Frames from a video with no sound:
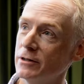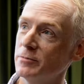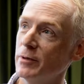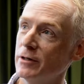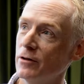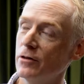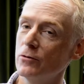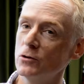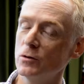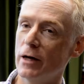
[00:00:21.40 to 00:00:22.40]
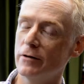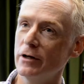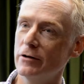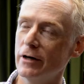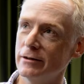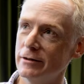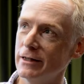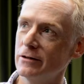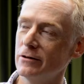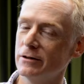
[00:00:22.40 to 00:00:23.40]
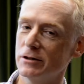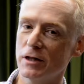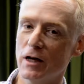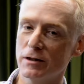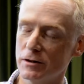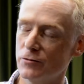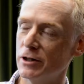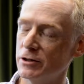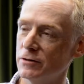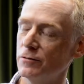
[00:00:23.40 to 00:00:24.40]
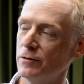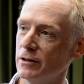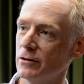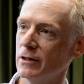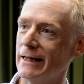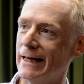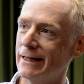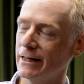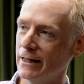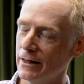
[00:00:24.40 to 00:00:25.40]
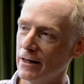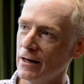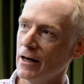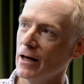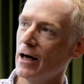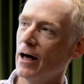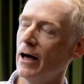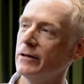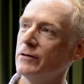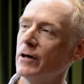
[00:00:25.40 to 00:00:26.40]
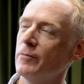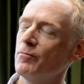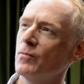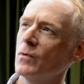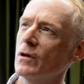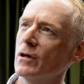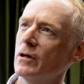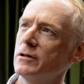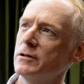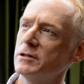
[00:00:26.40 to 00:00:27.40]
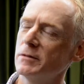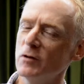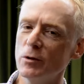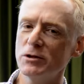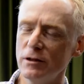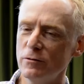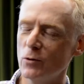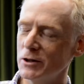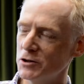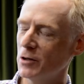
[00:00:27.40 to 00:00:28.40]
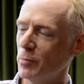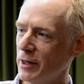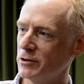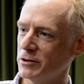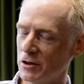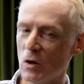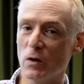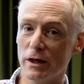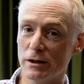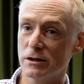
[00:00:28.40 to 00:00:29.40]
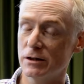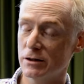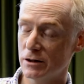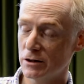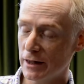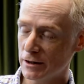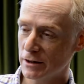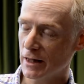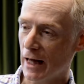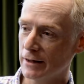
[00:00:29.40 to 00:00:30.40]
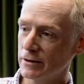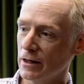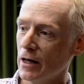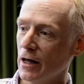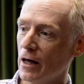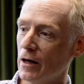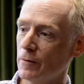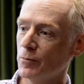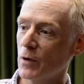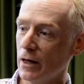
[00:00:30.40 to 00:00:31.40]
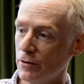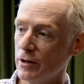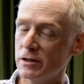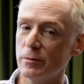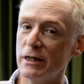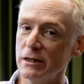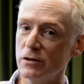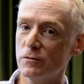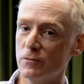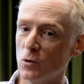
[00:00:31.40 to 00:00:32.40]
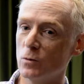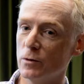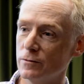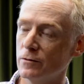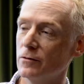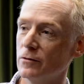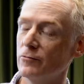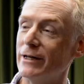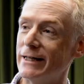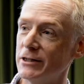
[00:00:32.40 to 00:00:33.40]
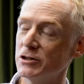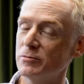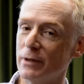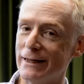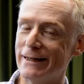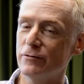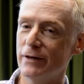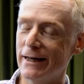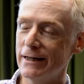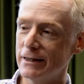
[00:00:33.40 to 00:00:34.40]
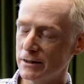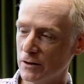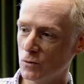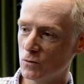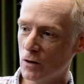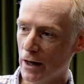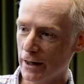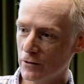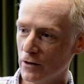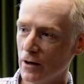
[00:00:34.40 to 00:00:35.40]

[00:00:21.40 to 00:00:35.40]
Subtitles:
been thought about a very great deal in the science and religion field lately. And some of the most influential opinions on this suggest that atheism is a form of religious belief in its own right,